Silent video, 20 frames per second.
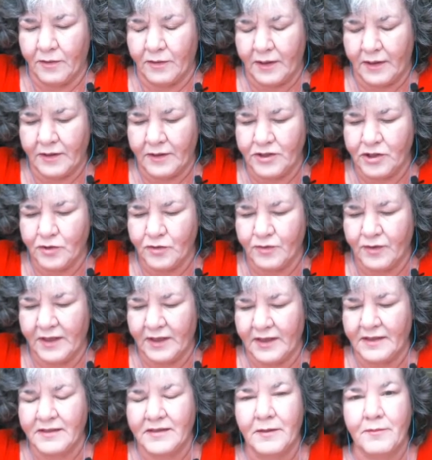like just
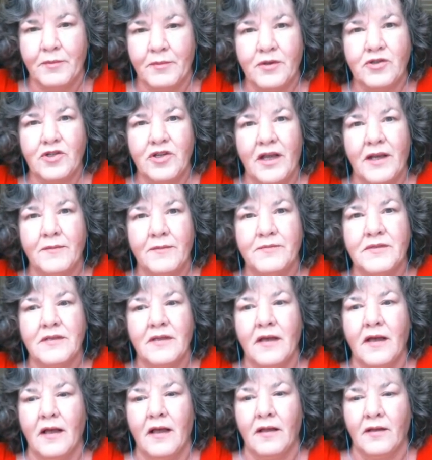really simple shapes,
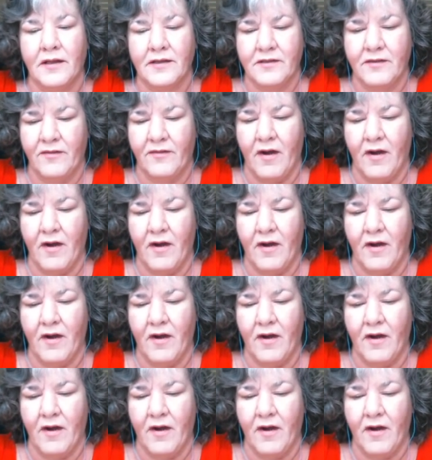lots of